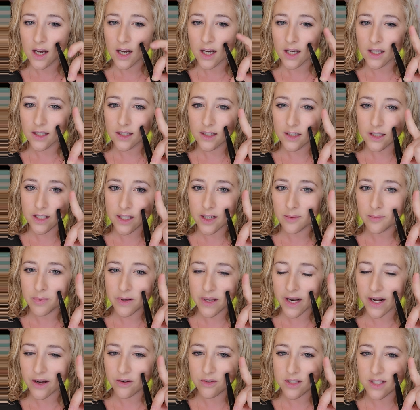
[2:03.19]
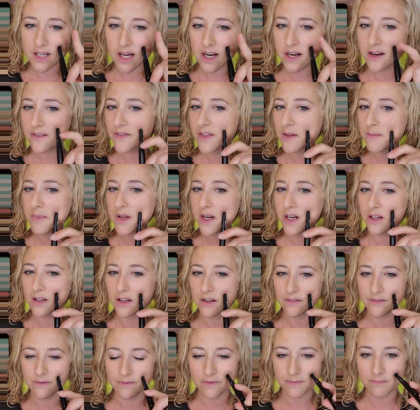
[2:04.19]
a little bit outside of the middle
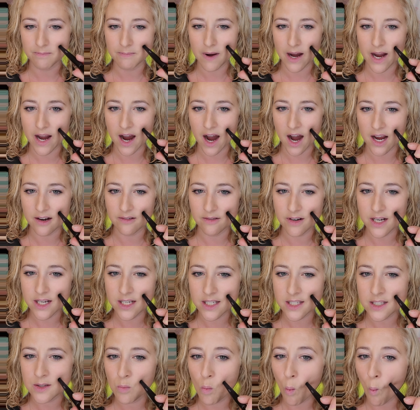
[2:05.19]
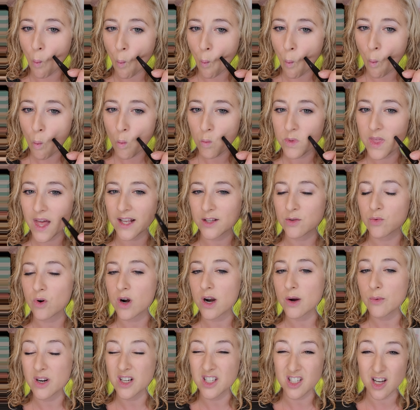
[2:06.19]
of my iris. That's where
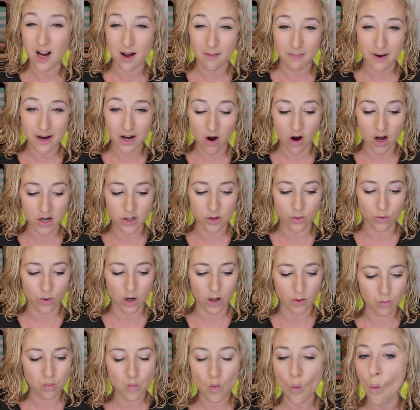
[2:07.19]
I want to stop my contour.